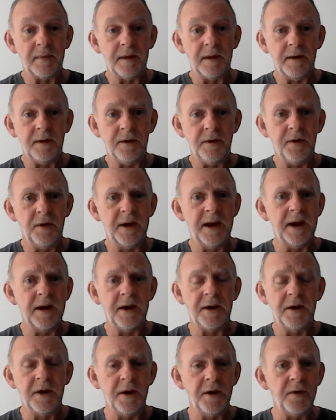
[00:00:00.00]
you get
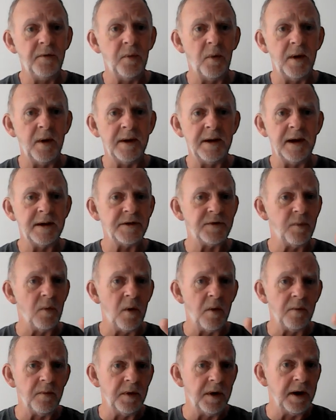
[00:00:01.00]
a good one that's
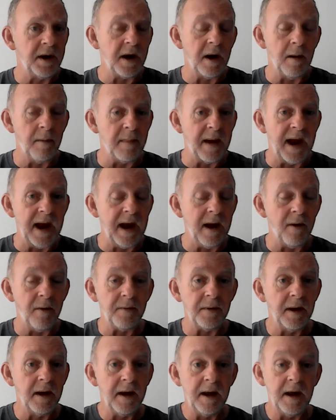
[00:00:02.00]
wanting to come
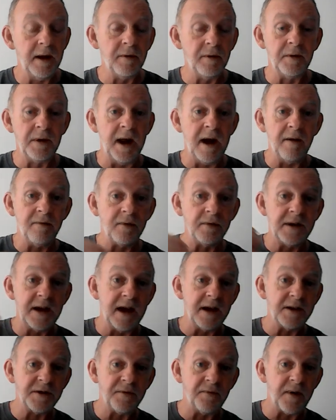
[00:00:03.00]
out, he'll never
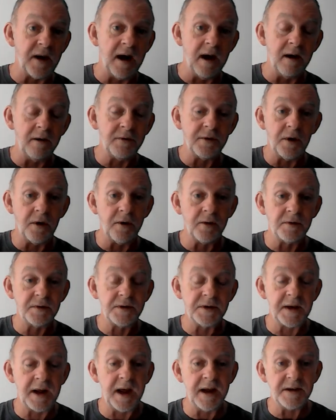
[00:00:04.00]
testify or turn
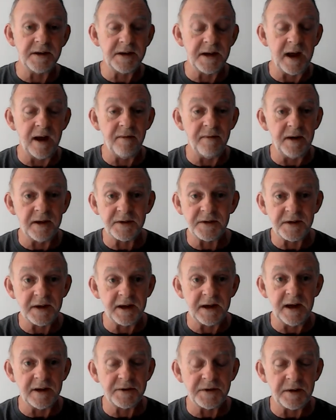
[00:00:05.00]
state's evidence
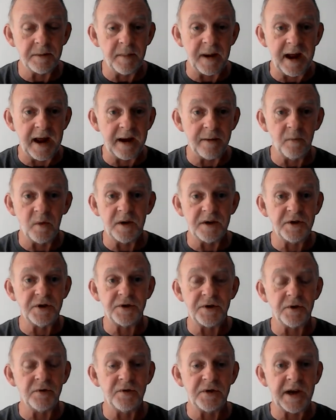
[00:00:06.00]
against a bad one. He's
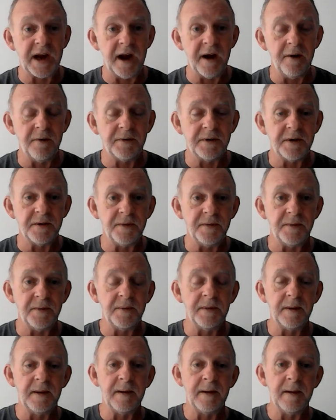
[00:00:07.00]
too scared to,
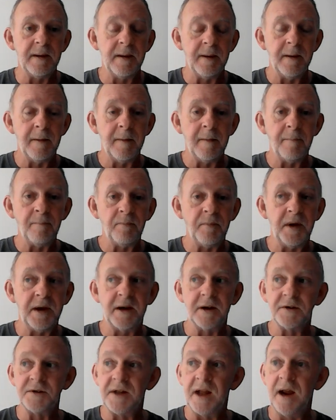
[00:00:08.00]

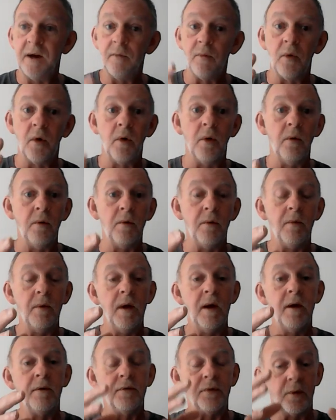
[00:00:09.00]
because they rule
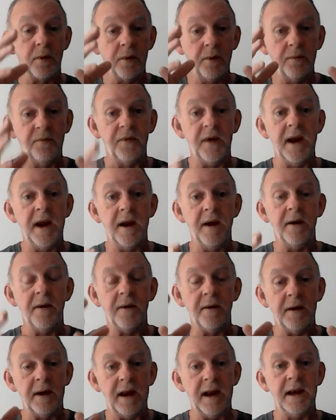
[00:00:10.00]
through
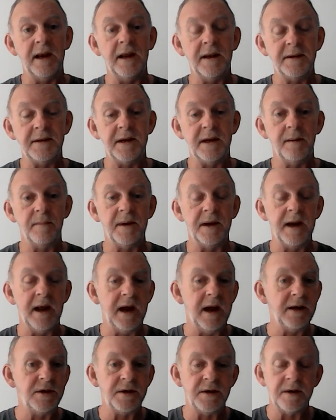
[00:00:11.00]
fear and
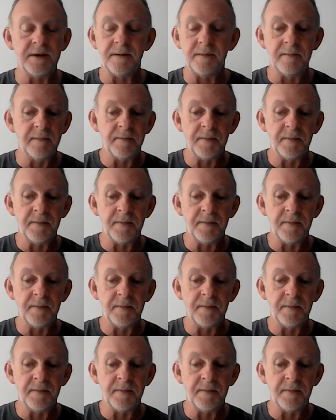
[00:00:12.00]
intimidation,